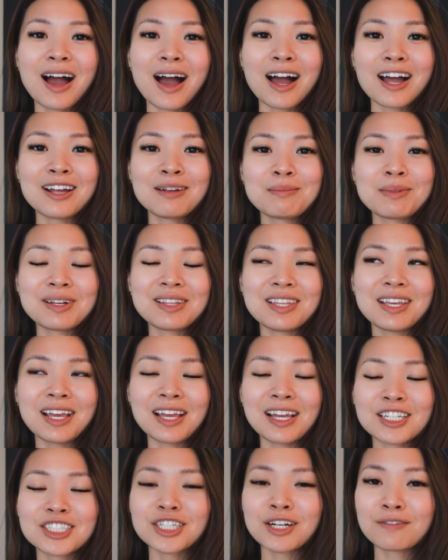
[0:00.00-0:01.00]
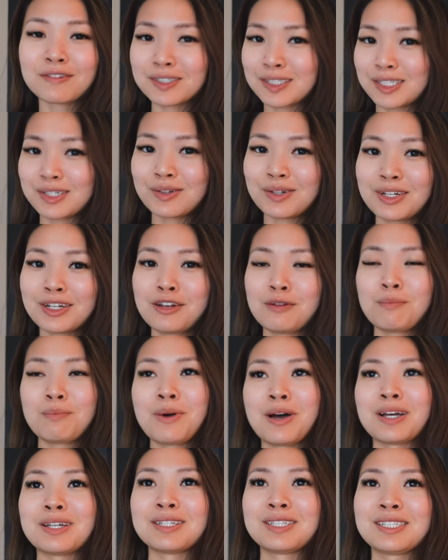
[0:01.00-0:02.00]
I'm the age of a student,
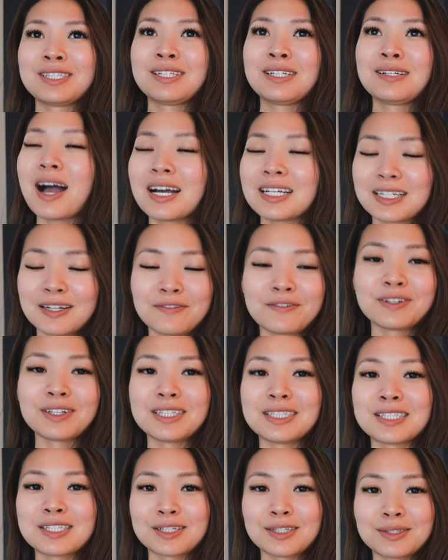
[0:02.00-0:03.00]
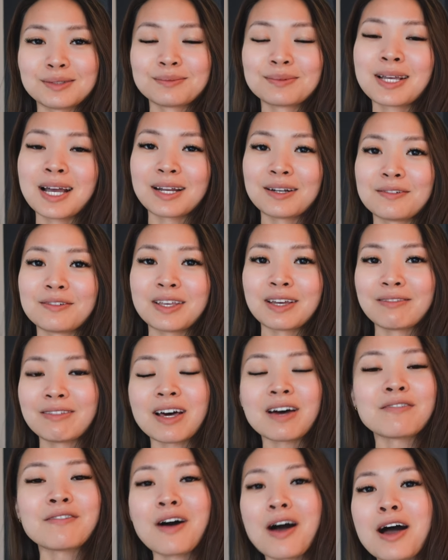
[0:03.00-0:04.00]
but I definitely still kind of give
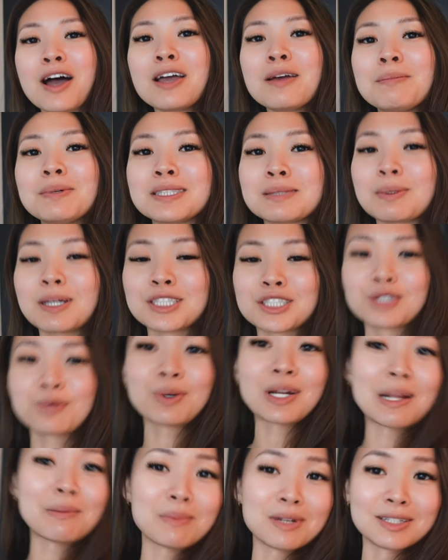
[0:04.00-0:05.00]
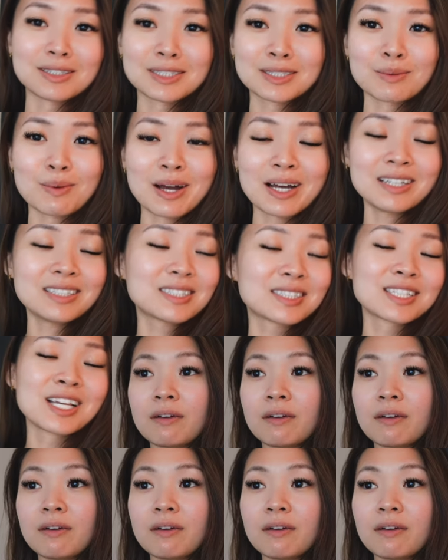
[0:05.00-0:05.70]
that vibe, especially when I'm in sweats.